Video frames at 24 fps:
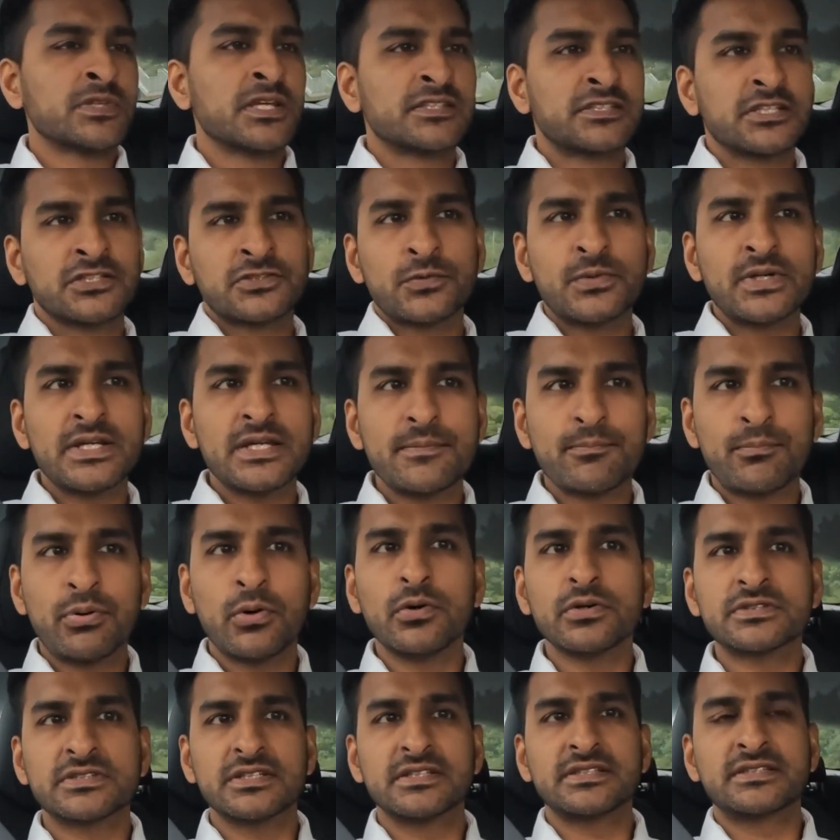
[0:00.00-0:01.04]
So it's really
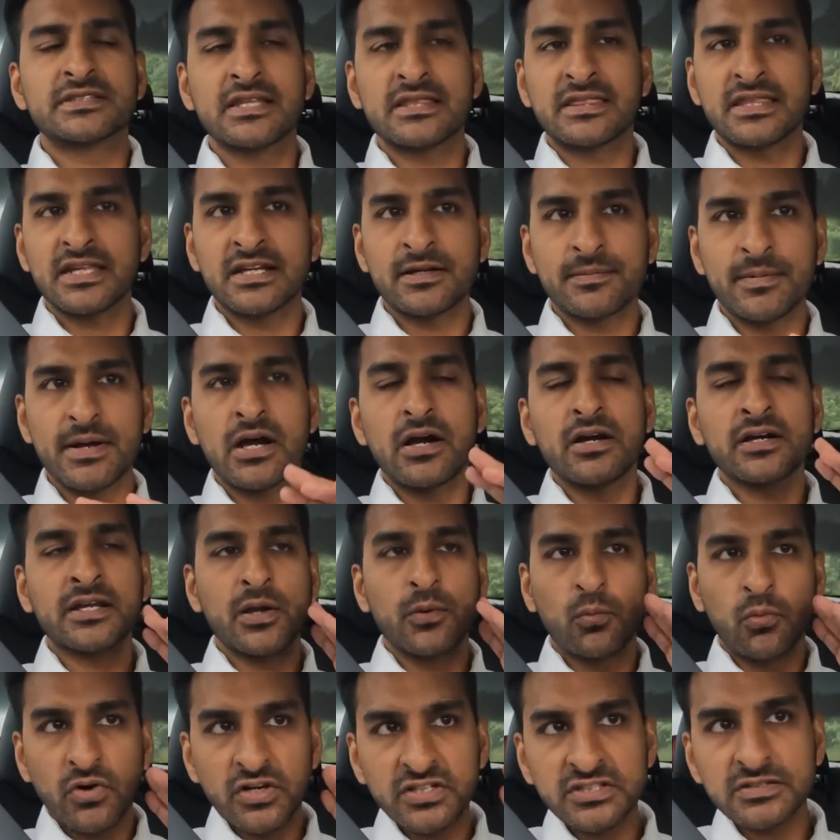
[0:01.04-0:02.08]
important to think about, okay,
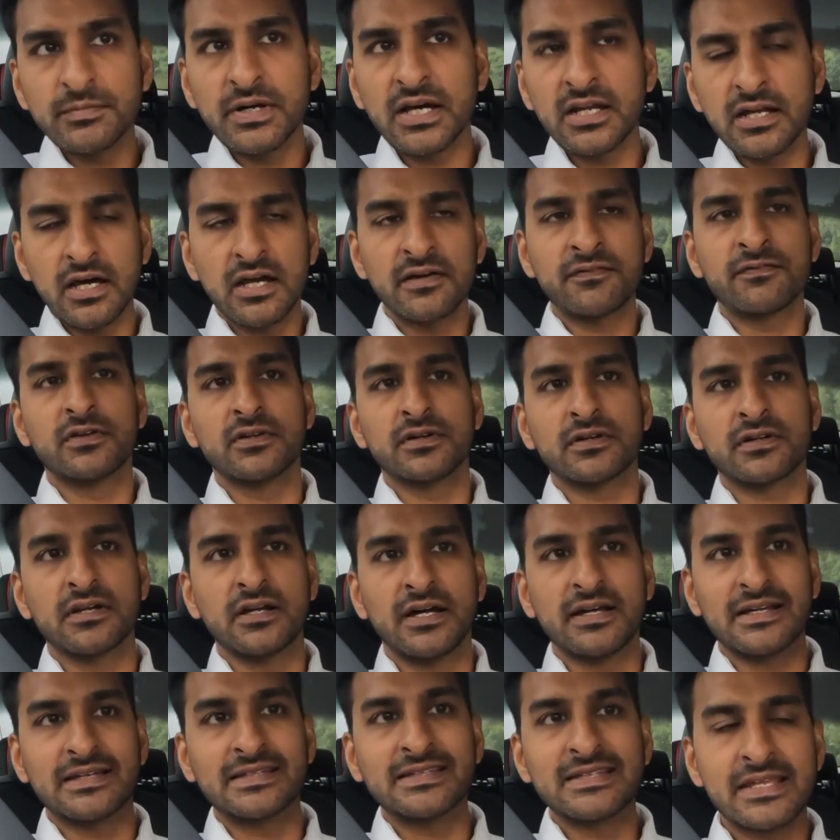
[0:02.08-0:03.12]
what does my life look
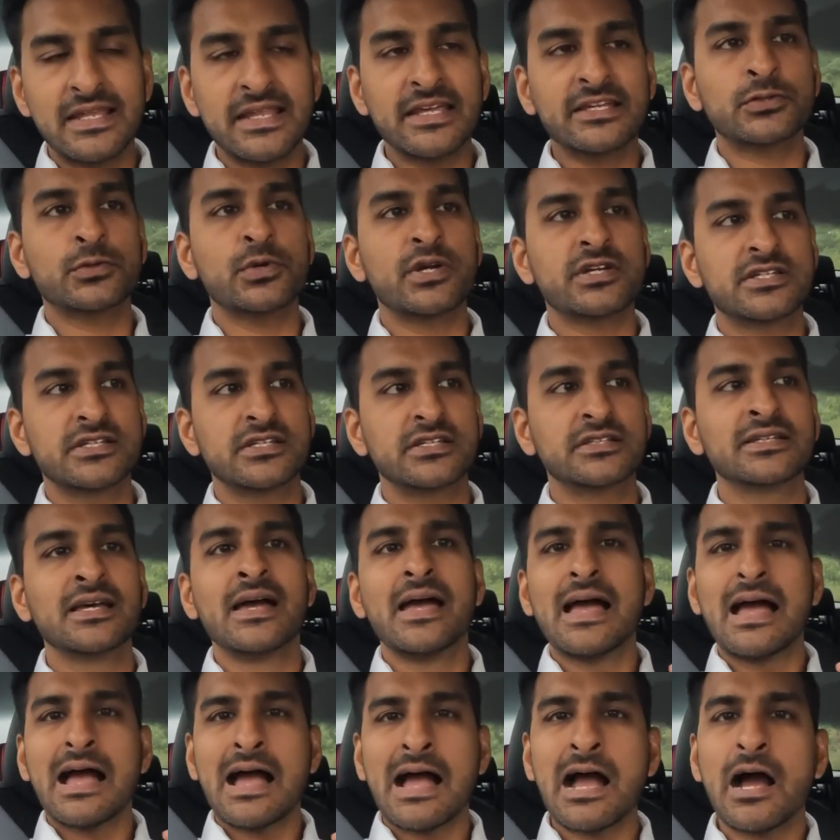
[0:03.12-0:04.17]
like? And the next question is,
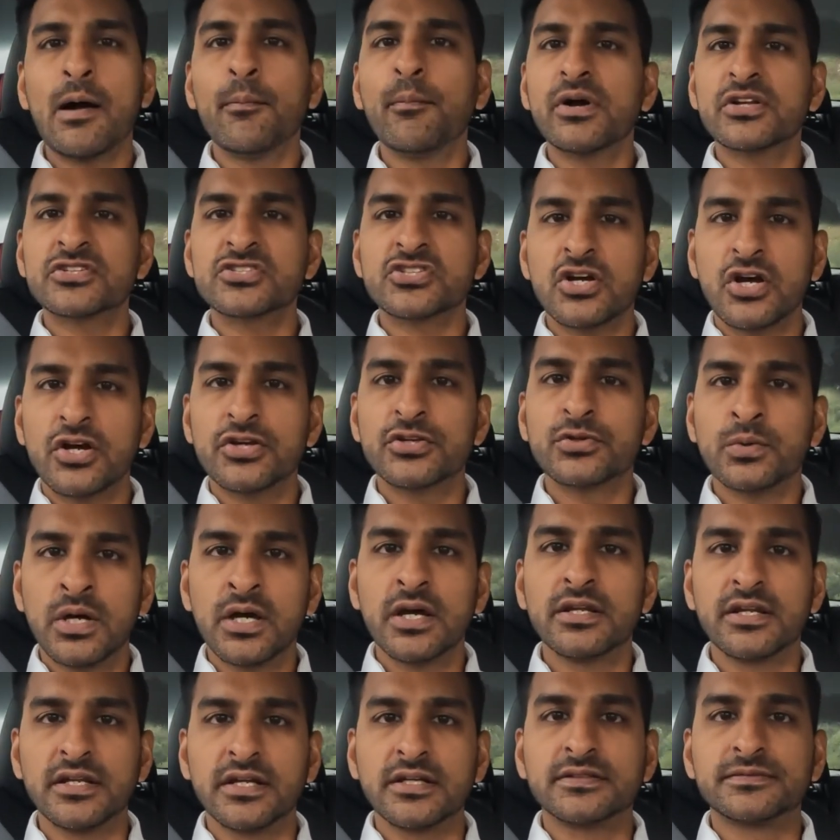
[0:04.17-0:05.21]
how much are you
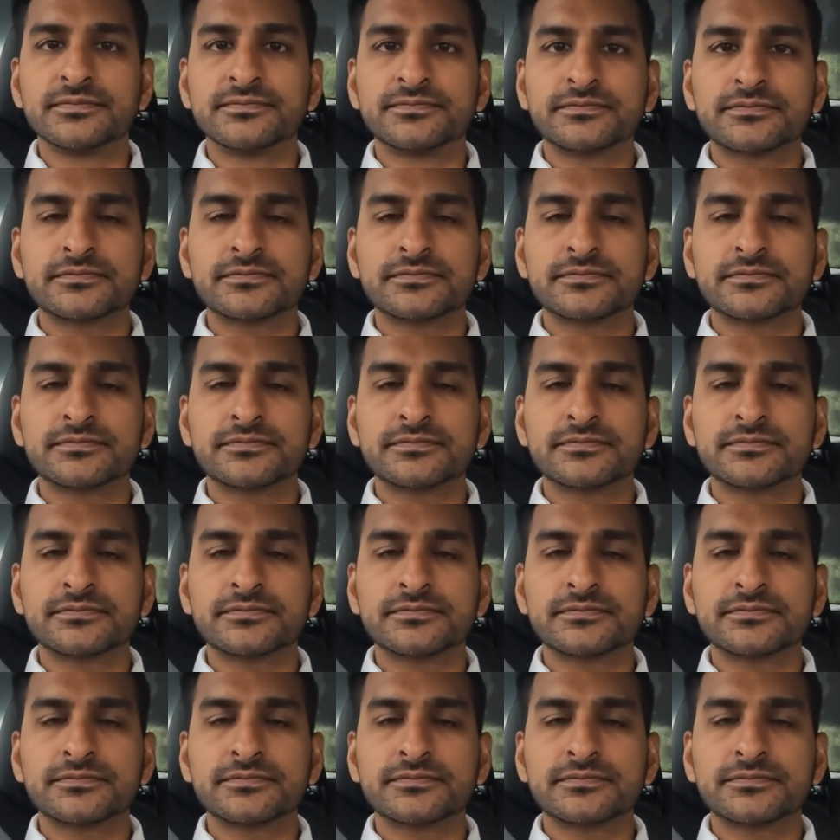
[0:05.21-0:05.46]
earning?